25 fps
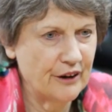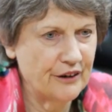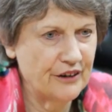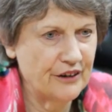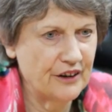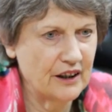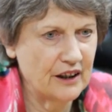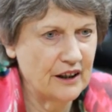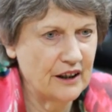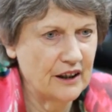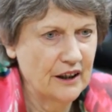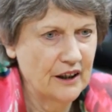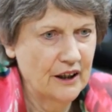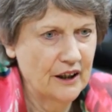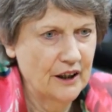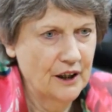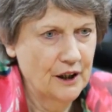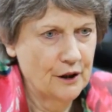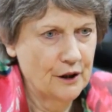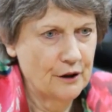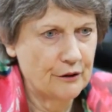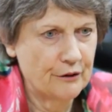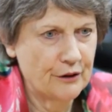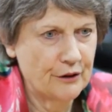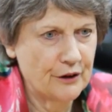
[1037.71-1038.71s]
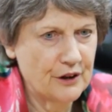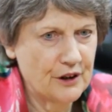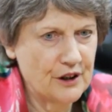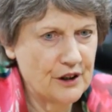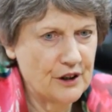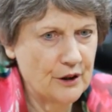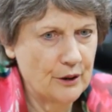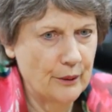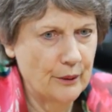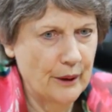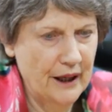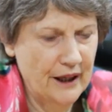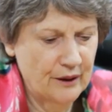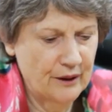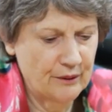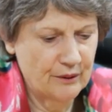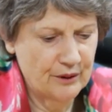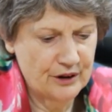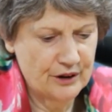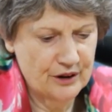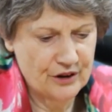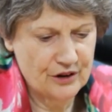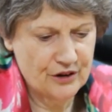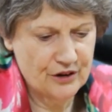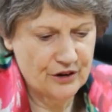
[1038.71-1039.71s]
I think for the
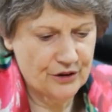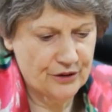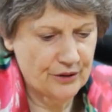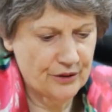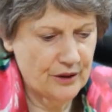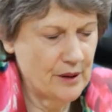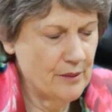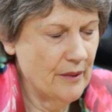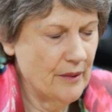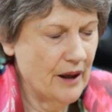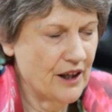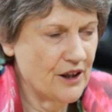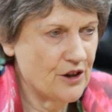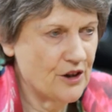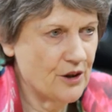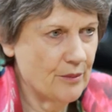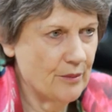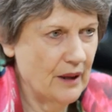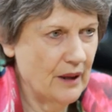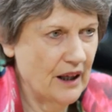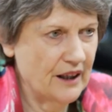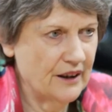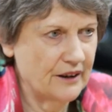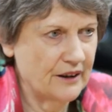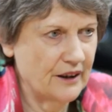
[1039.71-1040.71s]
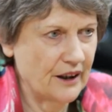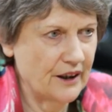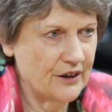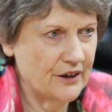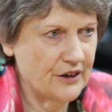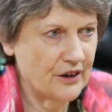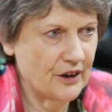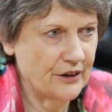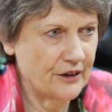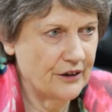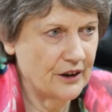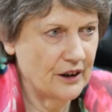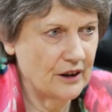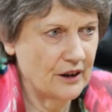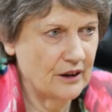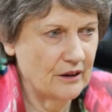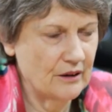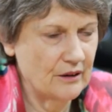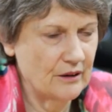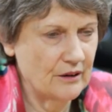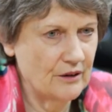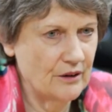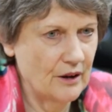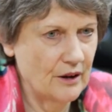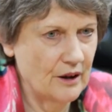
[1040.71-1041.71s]
UN with its three major mandates. I think